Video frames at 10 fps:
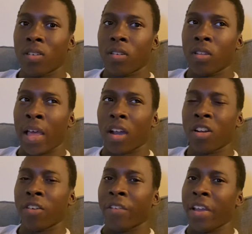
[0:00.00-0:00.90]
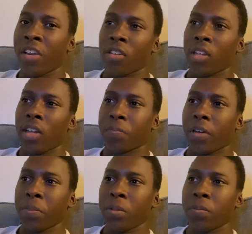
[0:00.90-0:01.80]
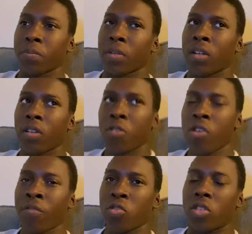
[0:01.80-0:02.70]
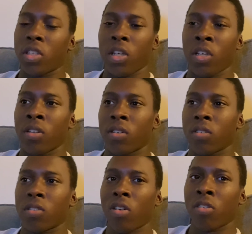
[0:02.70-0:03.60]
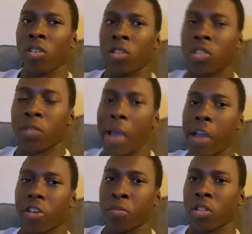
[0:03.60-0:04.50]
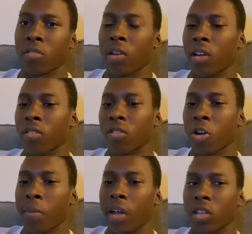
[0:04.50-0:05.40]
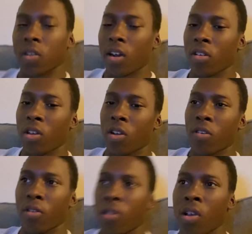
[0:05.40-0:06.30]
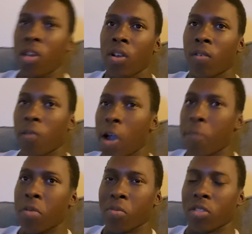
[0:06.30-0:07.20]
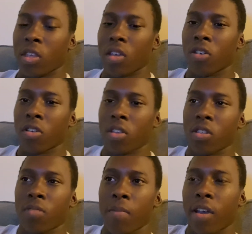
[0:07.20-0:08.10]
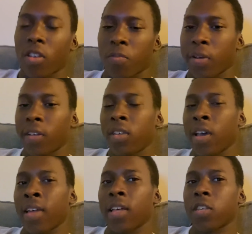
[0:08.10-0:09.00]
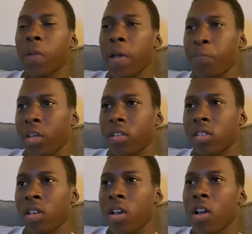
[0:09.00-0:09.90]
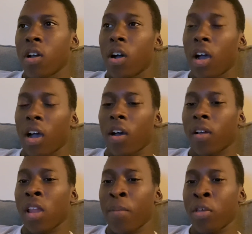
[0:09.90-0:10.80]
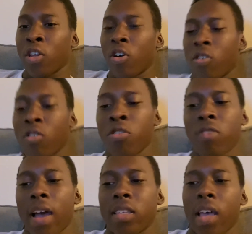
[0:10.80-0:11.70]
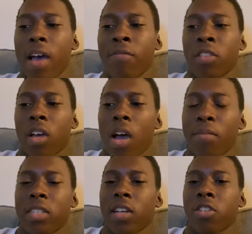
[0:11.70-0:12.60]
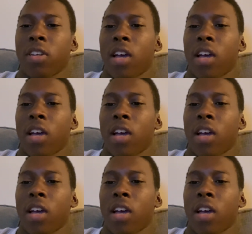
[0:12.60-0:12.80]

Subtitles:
like underrated in that department. But who have you seen totally smash him on the ground? Nobody. So I don't know why people think he'll get smashed. But yeah, that's my picks. Let me know who you guys have in the comment section down